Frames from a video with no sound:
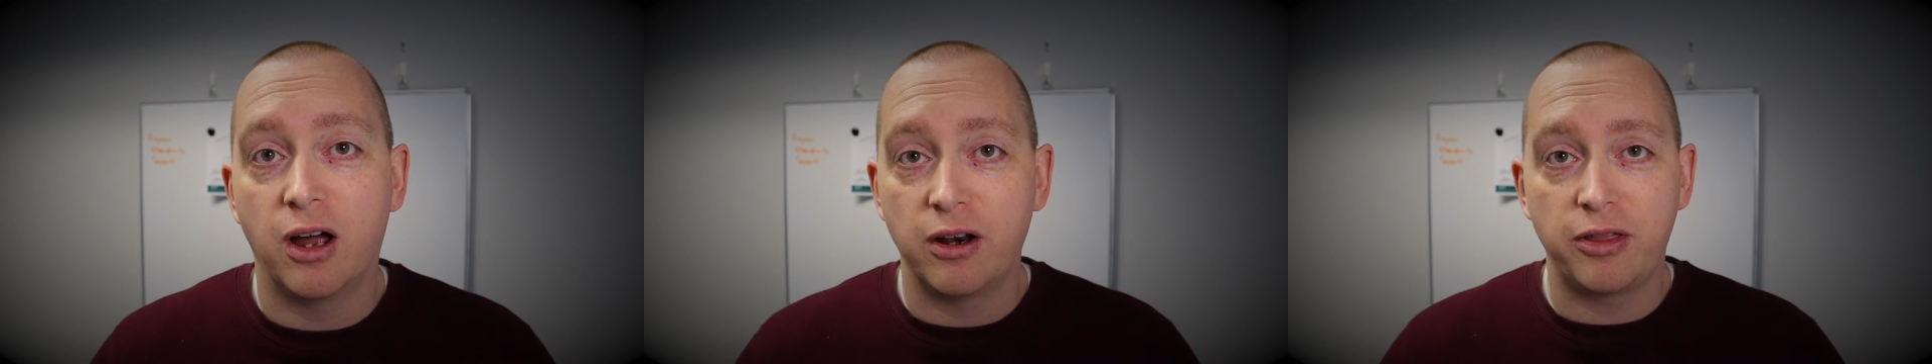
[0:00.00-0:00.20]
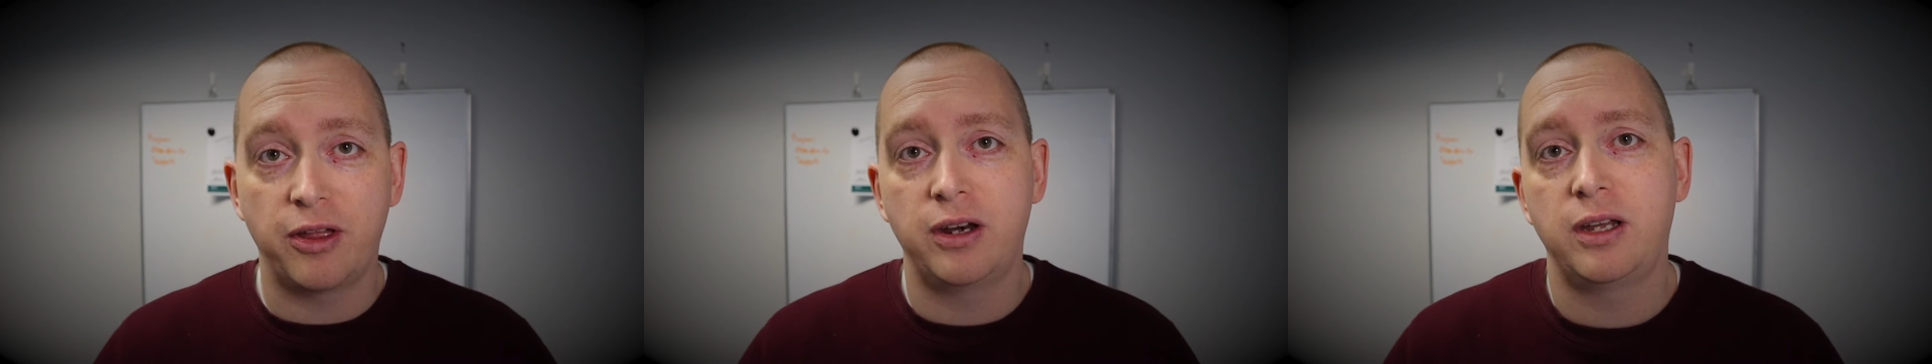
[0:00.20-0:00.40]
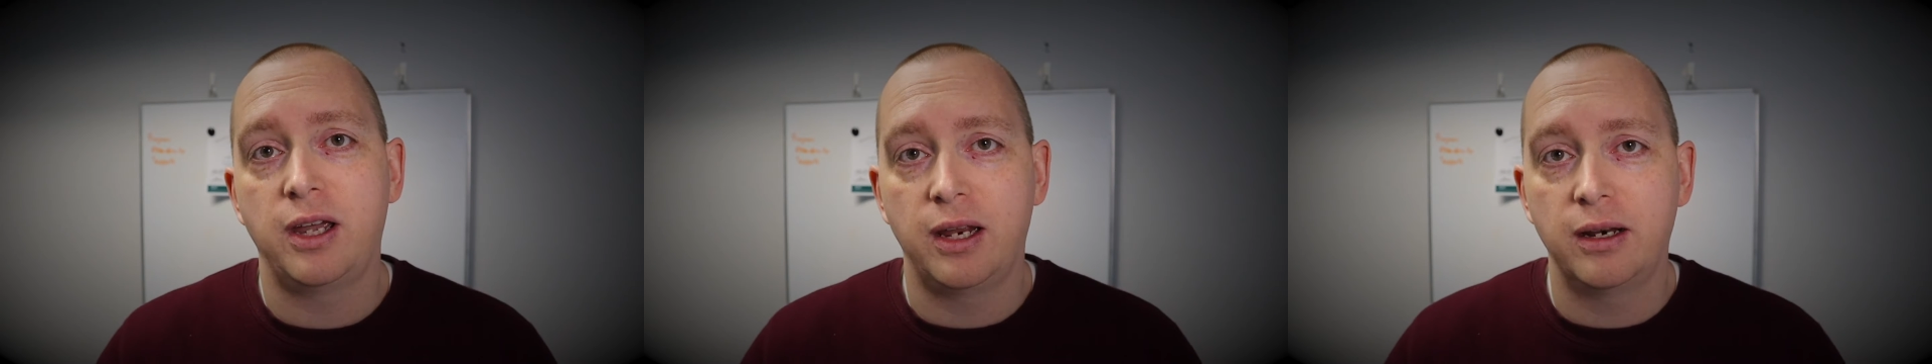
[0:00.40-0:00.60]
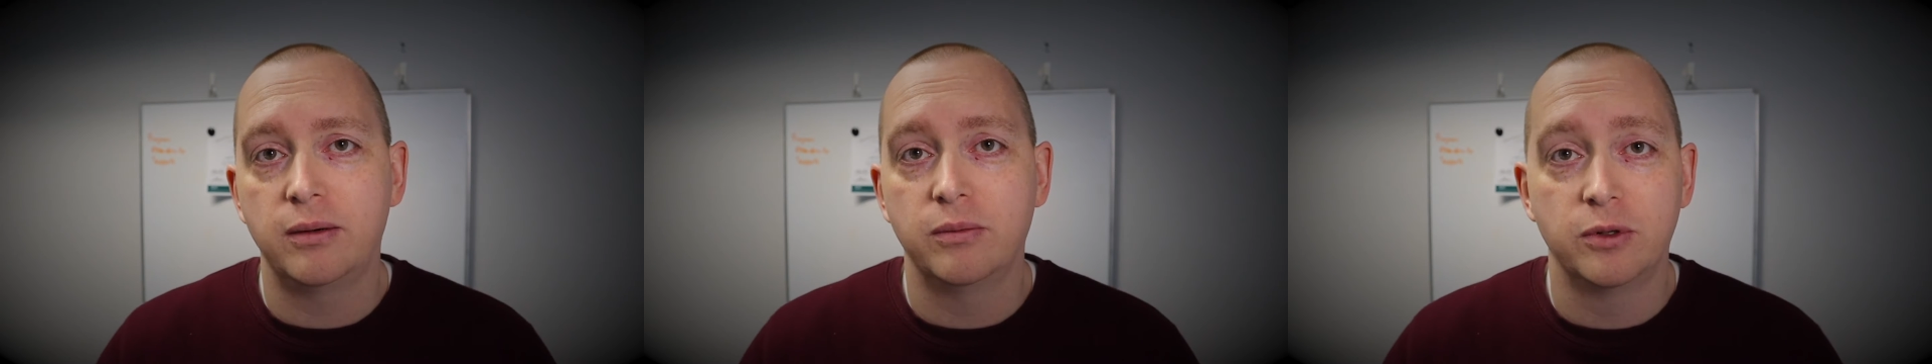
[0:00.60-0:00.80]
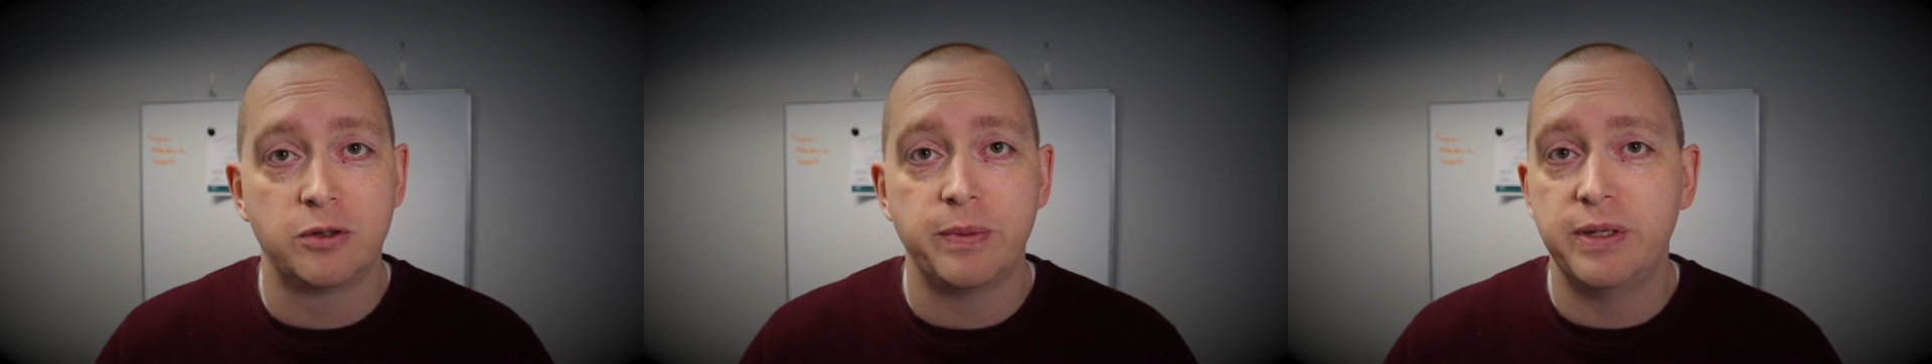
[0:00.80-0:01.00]

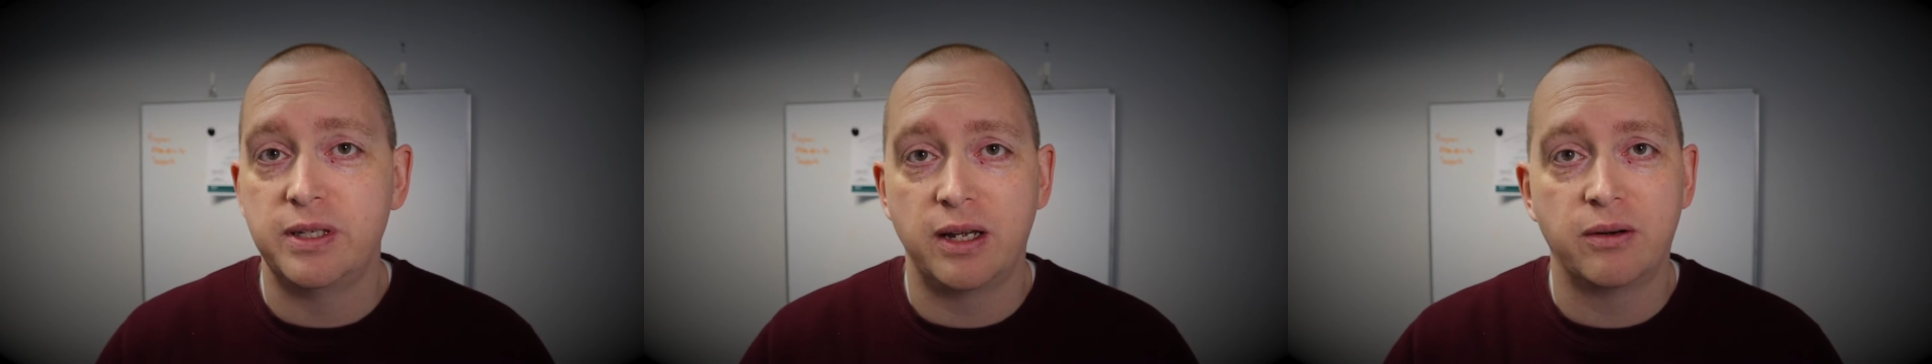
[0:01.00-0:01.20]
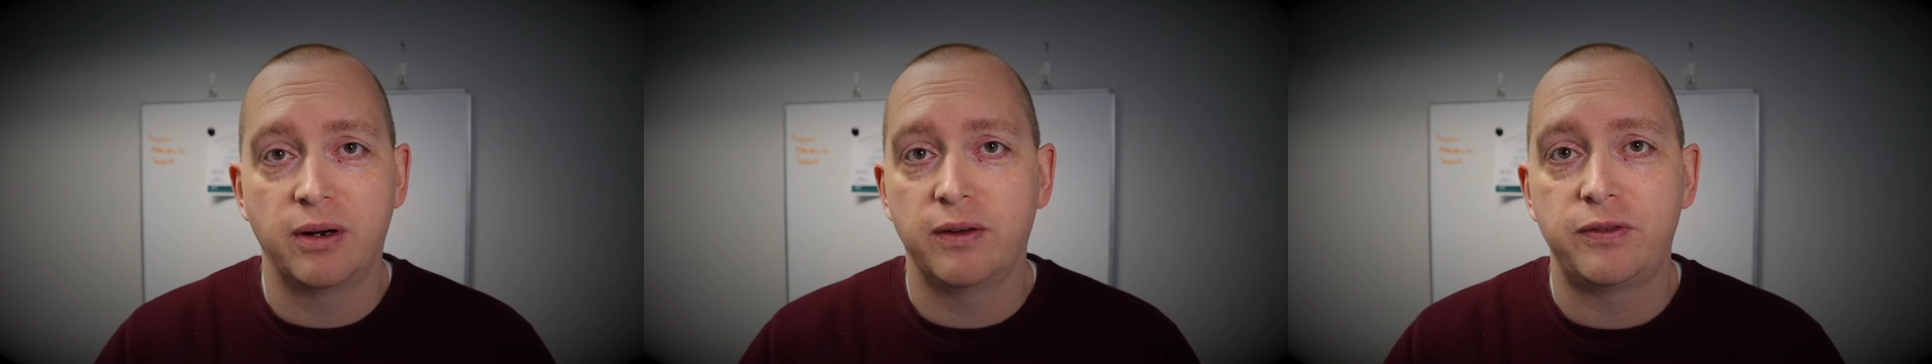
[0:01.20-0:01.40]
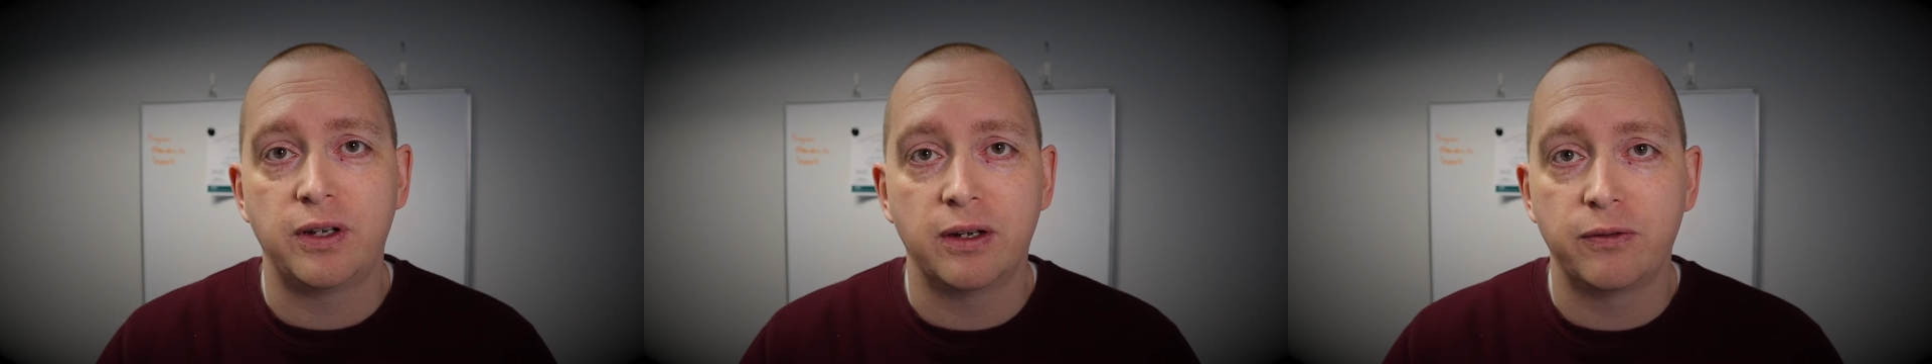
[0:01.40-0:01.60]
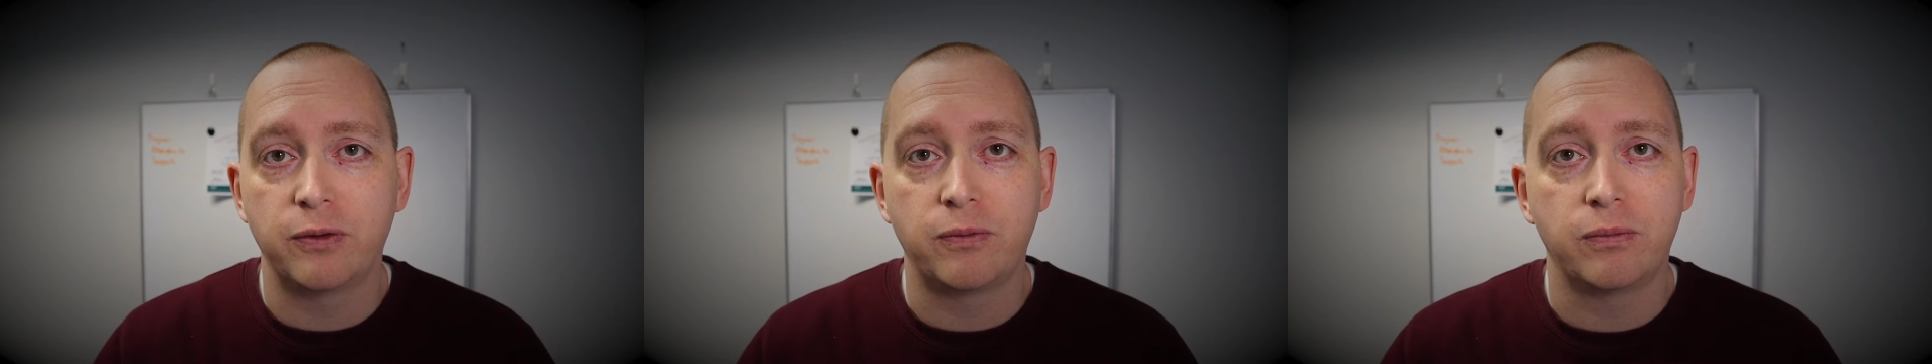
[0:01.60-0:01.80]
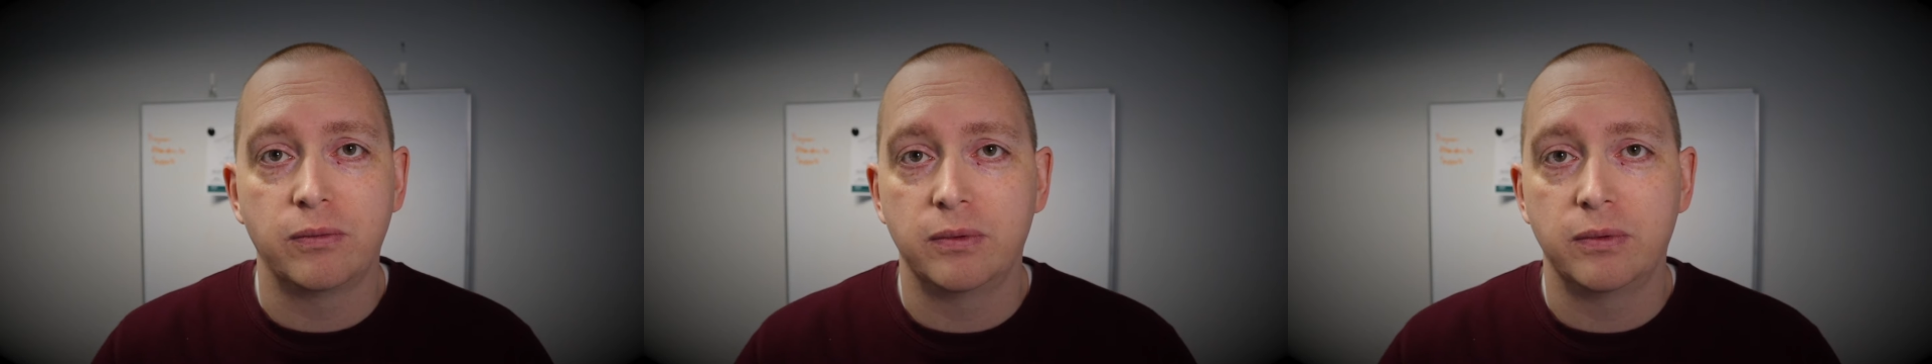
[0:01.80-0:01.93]
unauthenticated, which means they don't have to have